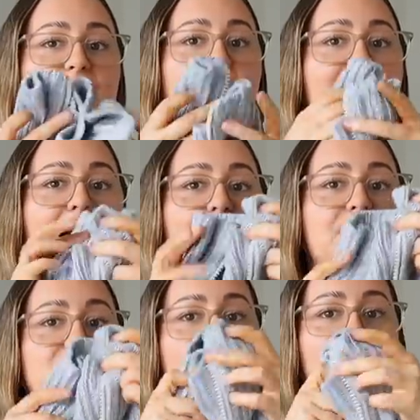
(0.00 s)
So you have
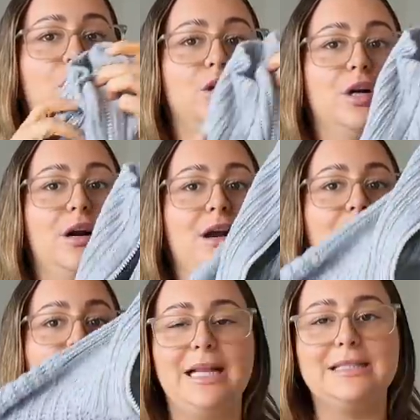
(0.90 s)
this collar
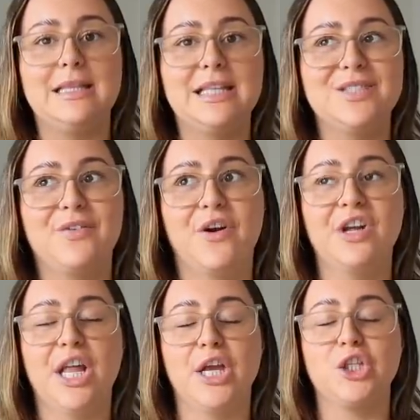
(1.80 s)
and it's in this
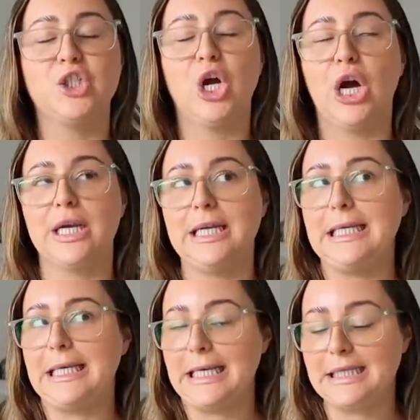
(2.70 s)
very like
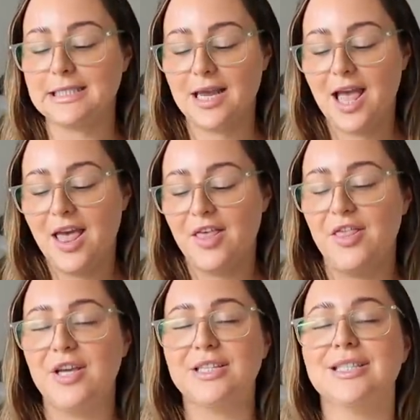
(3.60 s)
chunky knit
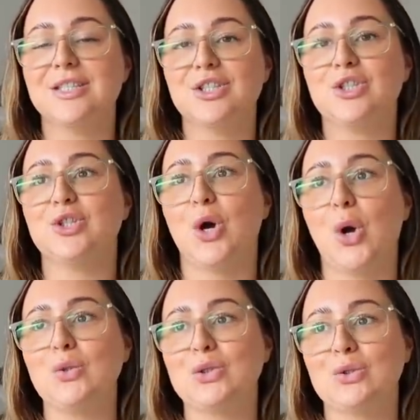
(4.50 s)
this is
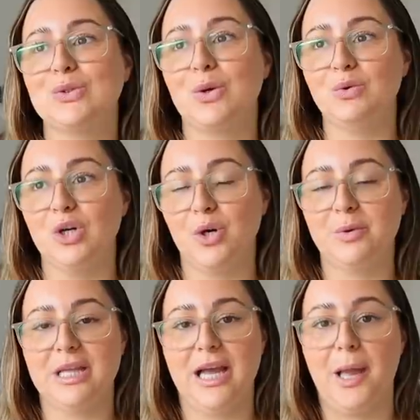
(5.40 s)
so so so
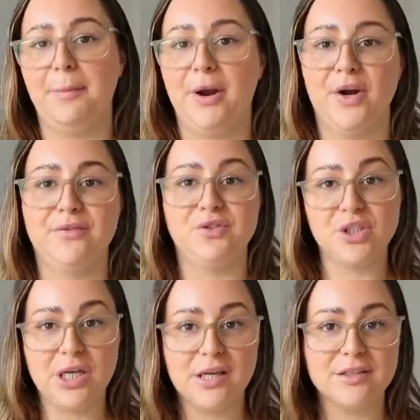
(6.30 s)
good with like a pair of
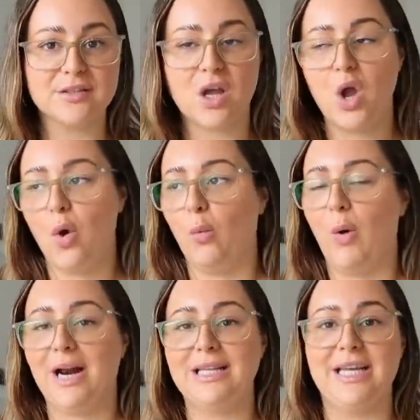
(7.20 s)
jeans
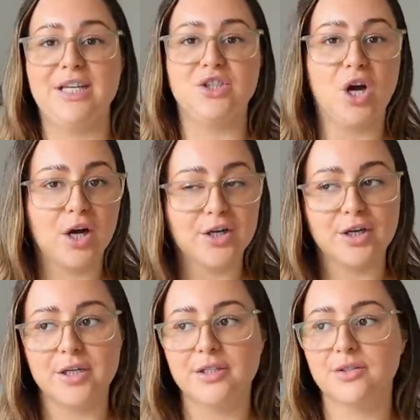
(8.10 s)
wide leg
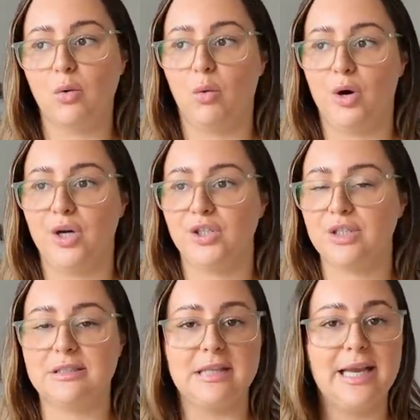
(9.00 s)
joggers or
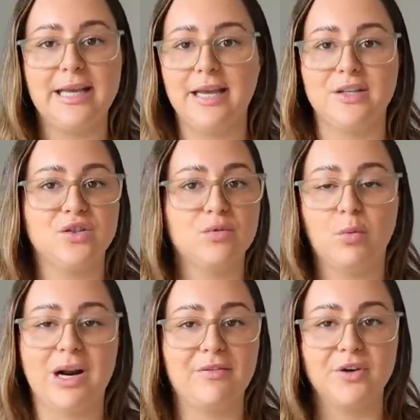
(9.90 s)
just leggings
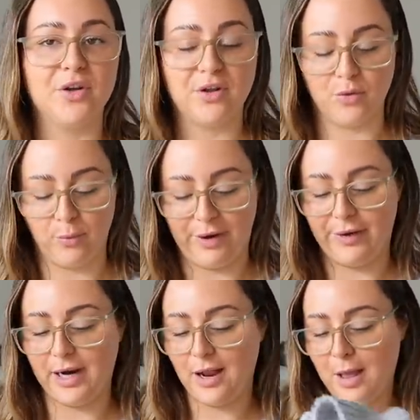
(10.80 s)
whatever that you're
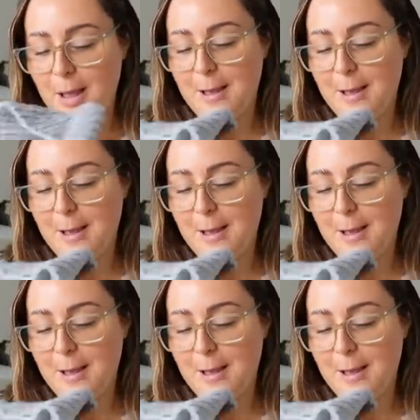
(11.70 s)
wearing